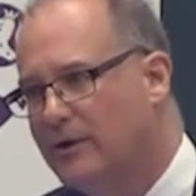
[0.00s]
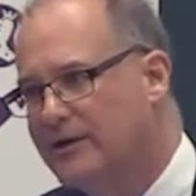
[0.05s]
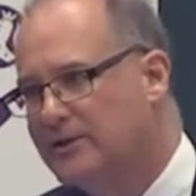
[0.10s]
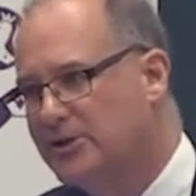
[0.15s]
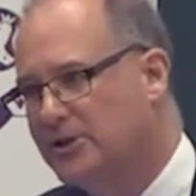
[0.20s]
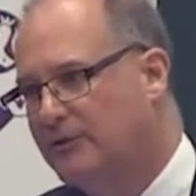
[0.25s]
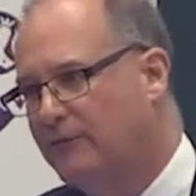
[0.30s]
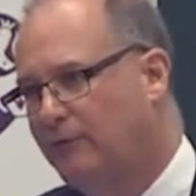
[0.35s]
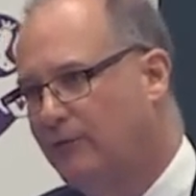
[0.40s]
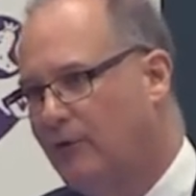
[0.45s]

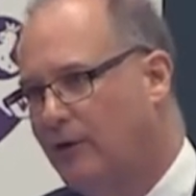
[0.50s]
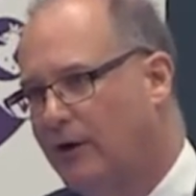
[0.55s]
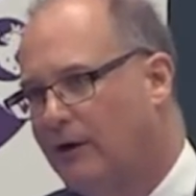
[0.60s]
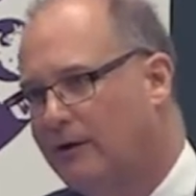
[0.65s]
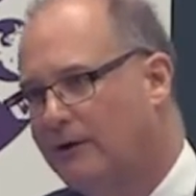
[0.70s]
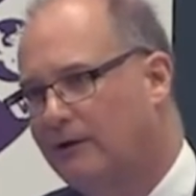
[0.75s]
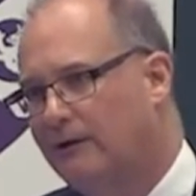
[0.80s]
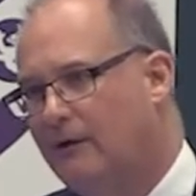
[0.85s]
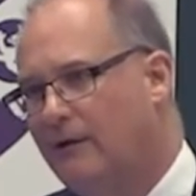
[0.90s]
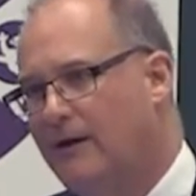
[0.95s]
risk for
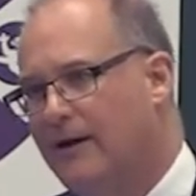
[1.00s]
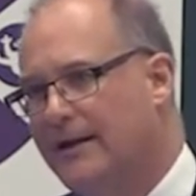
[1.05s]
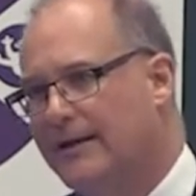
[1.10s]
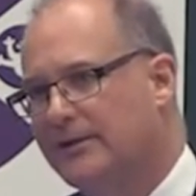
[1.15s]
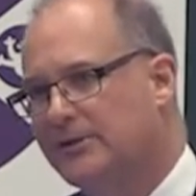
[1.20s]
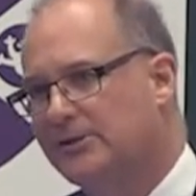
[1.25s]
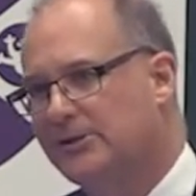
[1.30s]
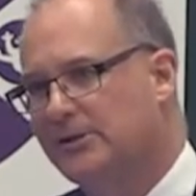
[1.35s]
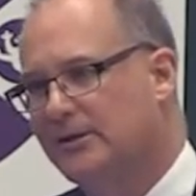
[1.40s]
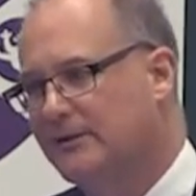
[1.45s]
our
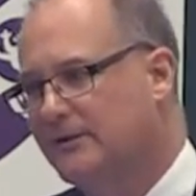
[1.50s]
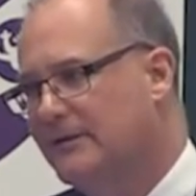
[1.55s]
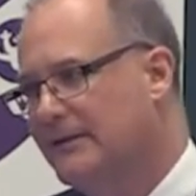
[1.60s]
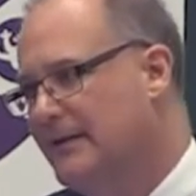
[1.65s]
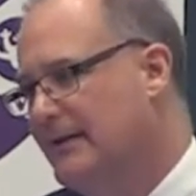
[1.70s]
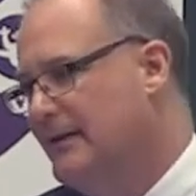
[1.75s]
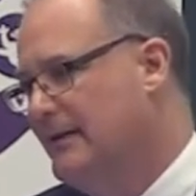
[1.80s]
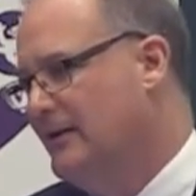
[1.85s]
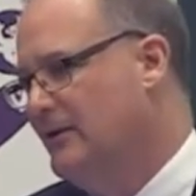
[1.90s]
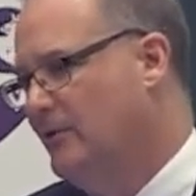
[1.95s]
clients. And,
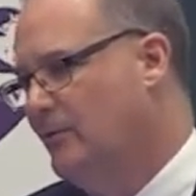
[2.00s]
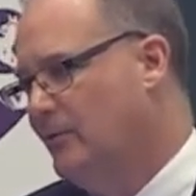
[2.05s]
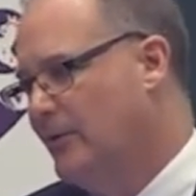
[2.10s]
you know,